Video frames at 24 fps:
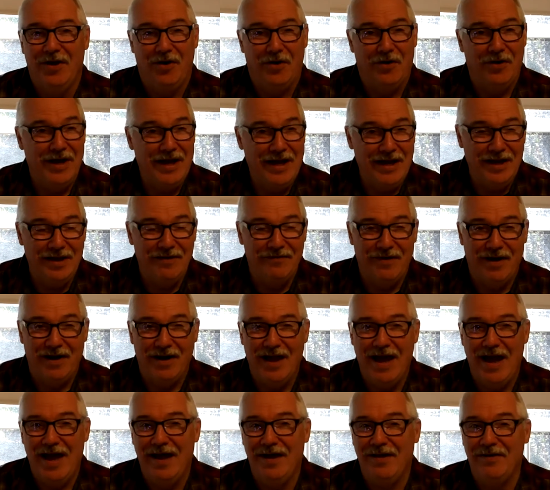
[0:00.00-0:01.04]
or any of our
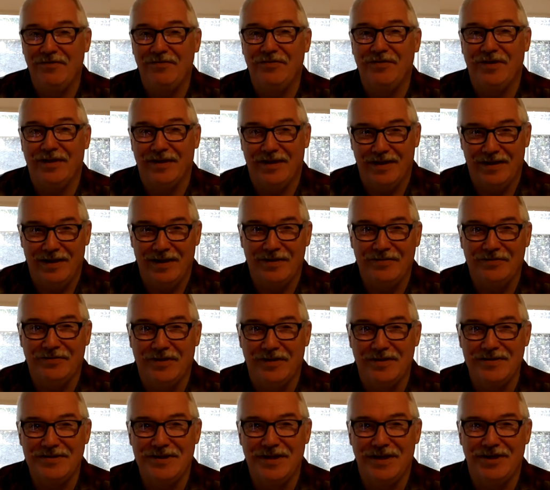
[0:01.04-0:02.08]
lives, uh, let's
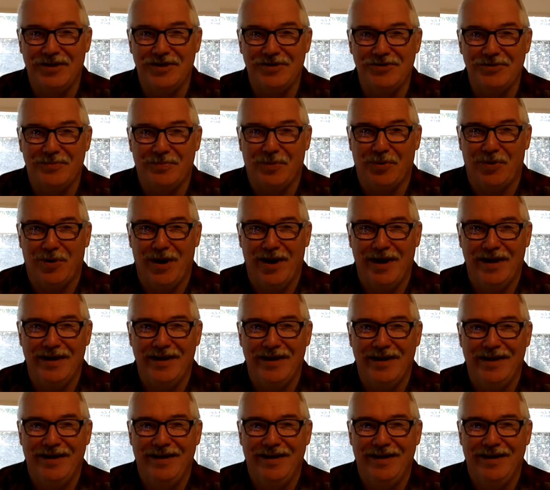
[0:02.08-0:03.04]
continue to pray